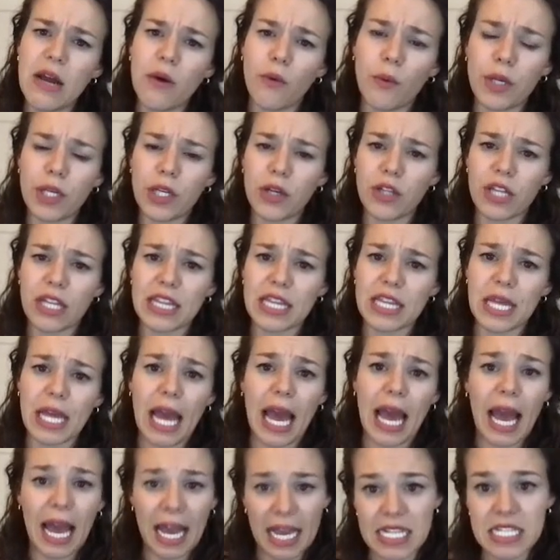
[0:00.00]
We know that the
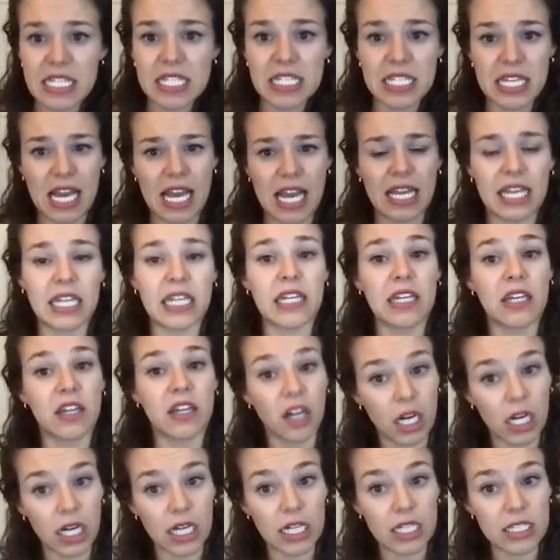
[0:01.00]
Aztec
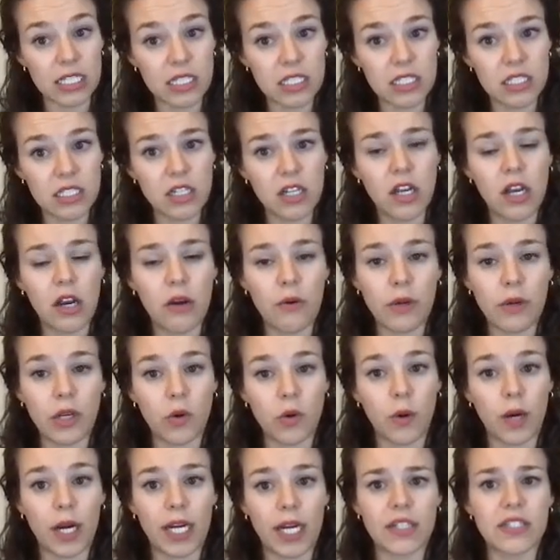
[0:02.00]
gods
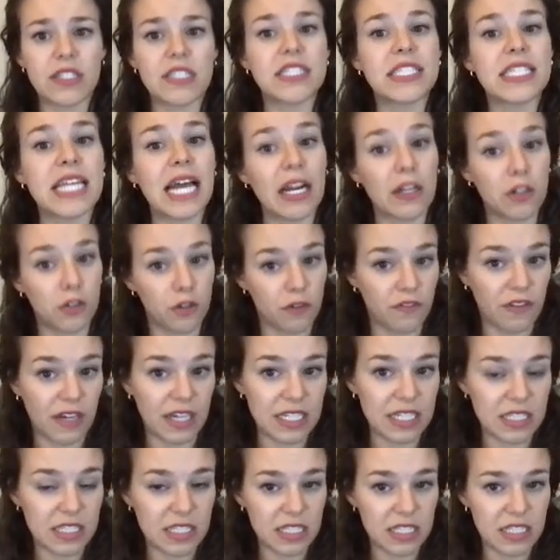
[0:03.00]
required
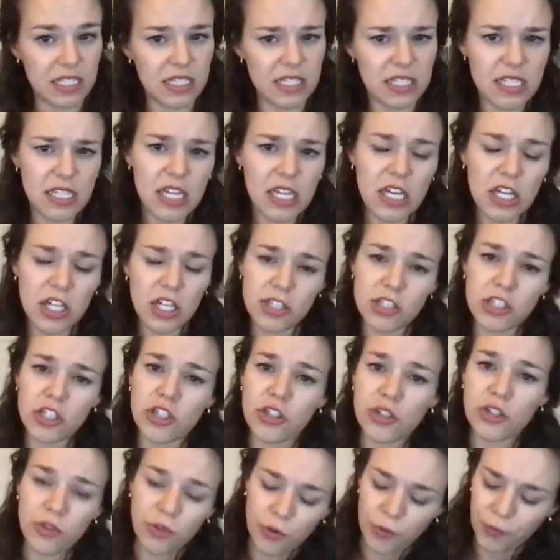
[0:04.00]
sacrifices
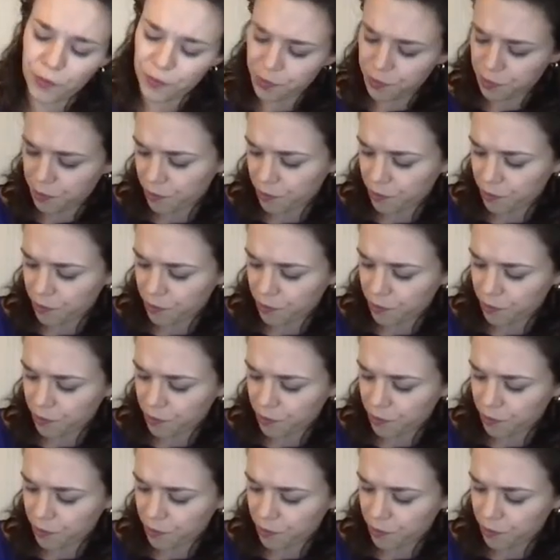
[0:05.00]
to